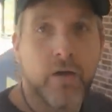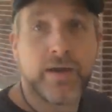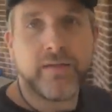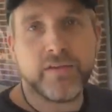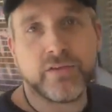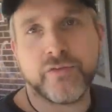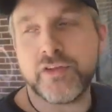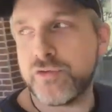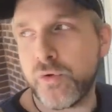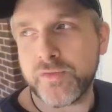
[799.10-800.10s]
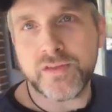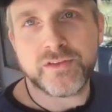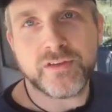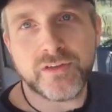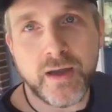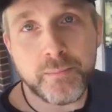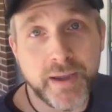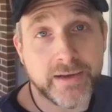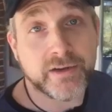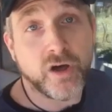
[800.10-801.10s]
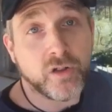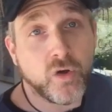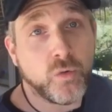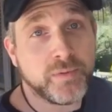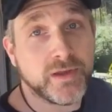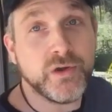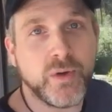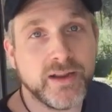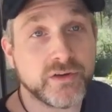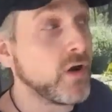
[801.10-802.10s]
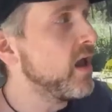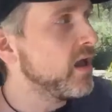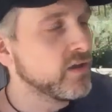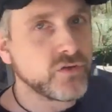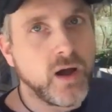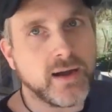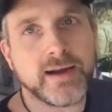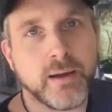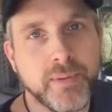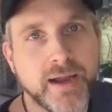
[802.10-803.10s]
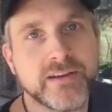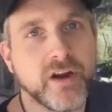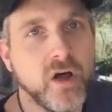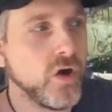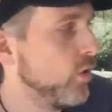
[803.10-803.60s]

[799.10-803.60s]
Okay, this is the door that says, abandon all hope, ye who enter. So I'm going to abandon all